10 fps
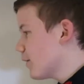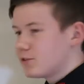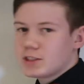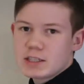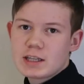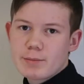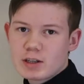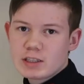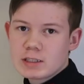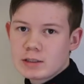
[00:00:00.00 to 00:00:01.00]
left in their
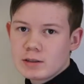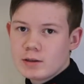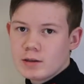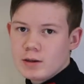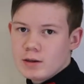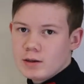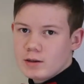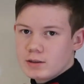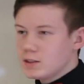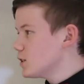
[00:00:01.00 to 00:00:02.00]
prison.
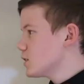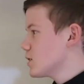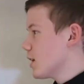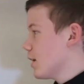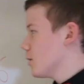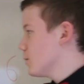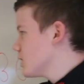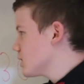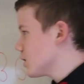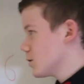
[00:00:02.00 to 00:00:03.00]
This is time they
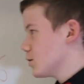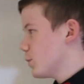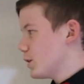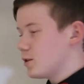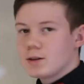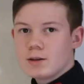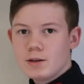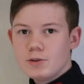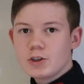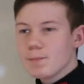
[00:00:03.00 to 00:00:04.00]
started with.
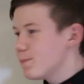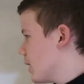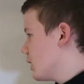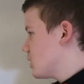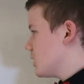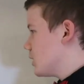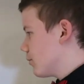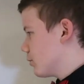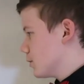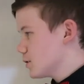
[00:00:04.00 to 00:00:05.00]
You can barely see
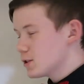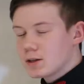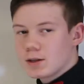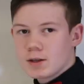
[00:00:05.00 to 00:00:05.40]
difference.